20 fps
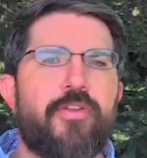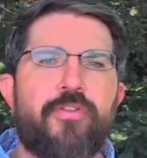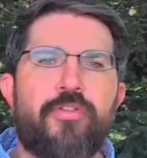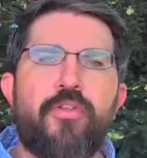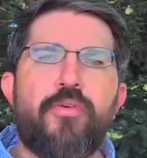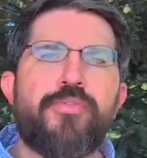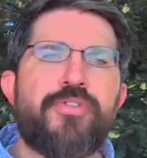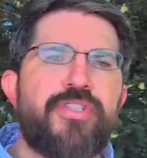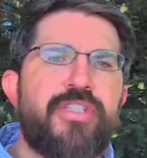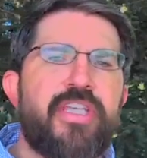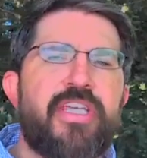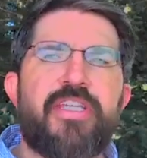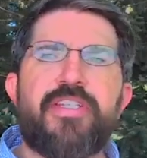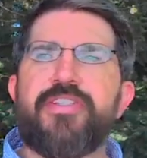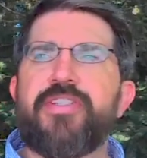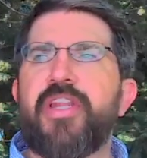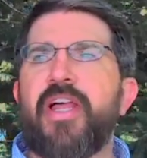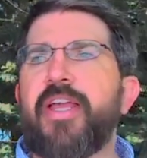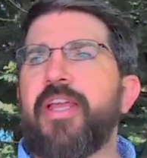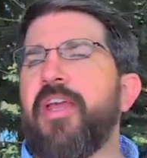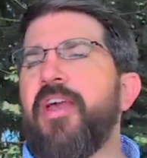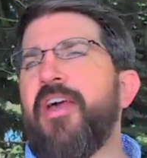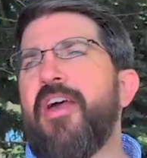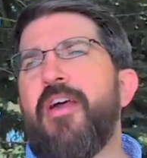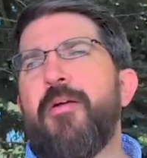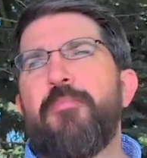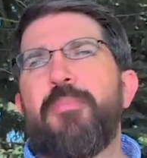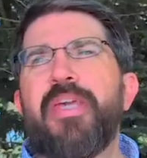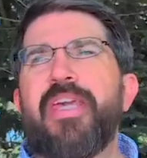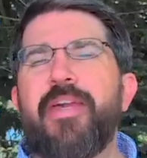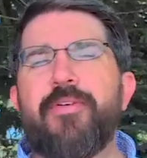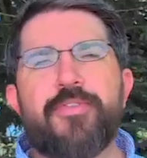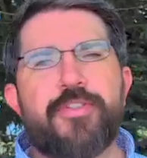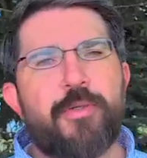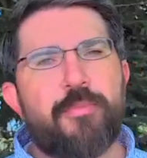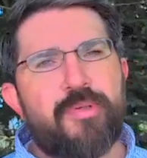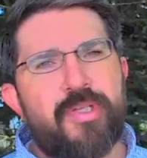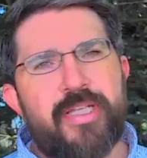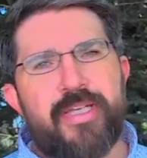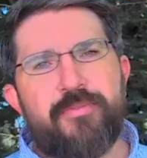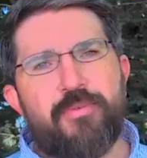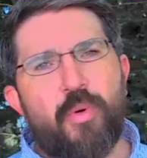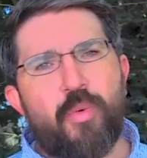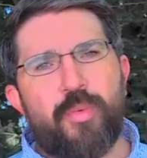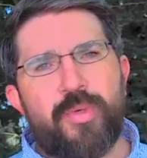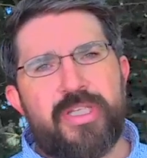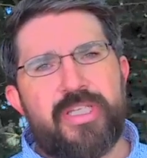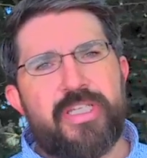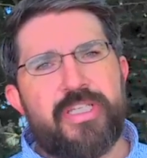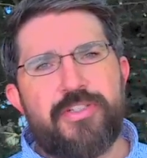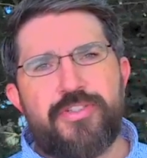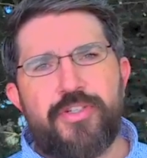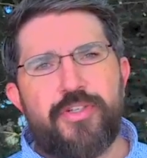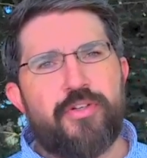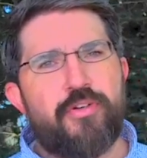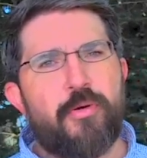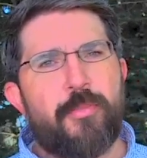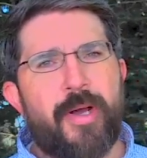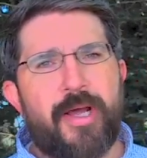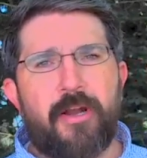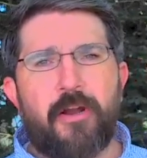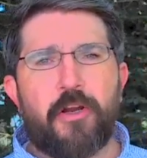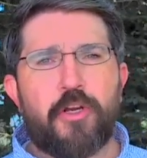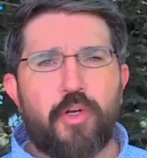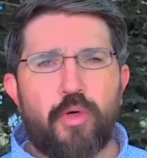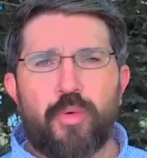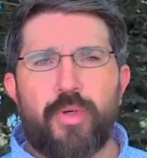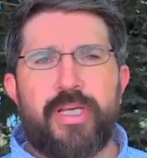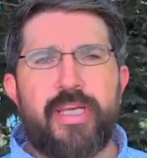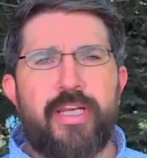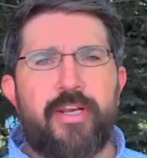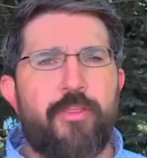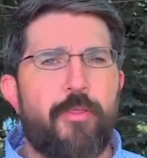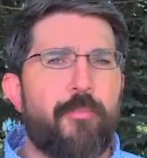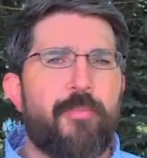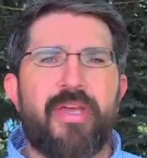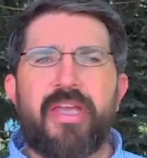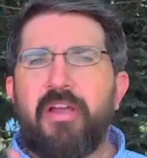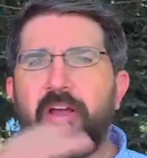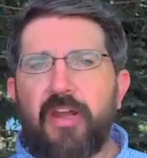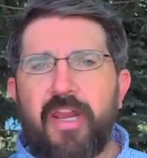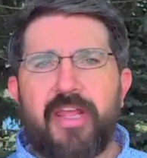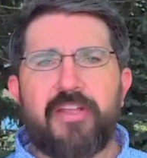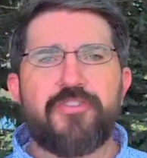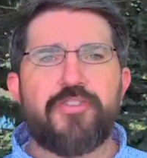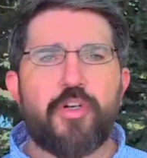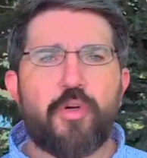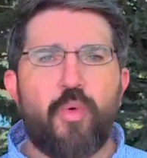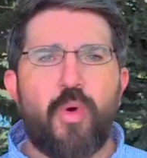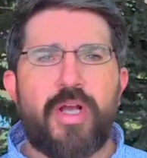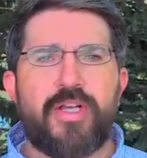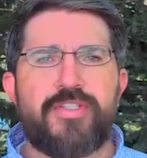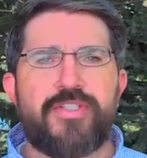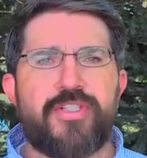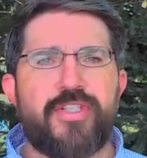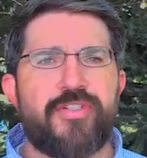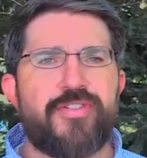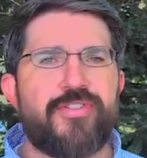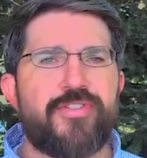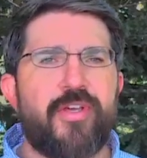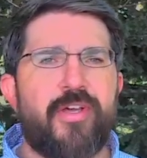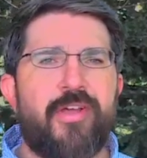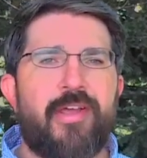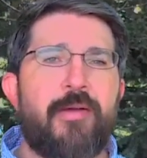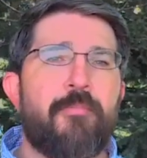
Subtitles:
Those needs like being able to believe what we need to about our creed, the big unanswered questions,